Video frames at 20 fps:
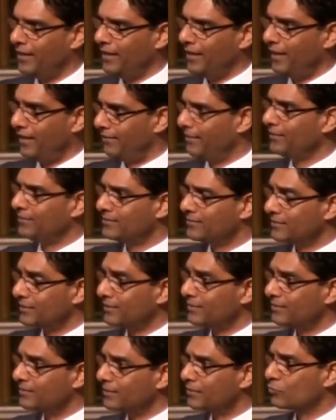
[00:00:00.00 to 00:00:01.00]
And then
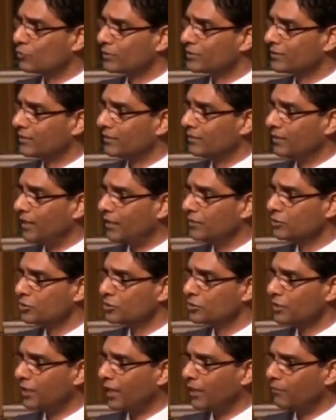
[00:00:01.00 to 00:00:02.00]
since it was a
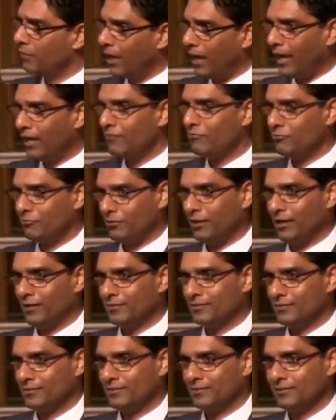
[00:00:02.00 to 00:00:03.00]
lunchtime, I
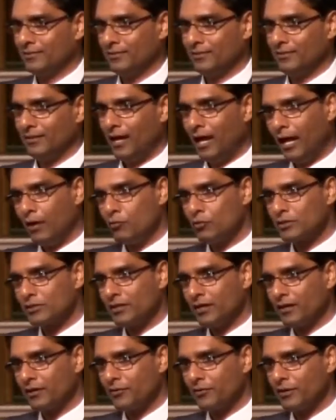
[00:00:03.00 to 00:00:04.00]
felt I was
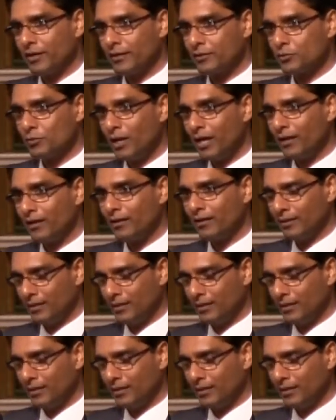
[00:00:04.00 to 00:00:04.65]
hungry as well,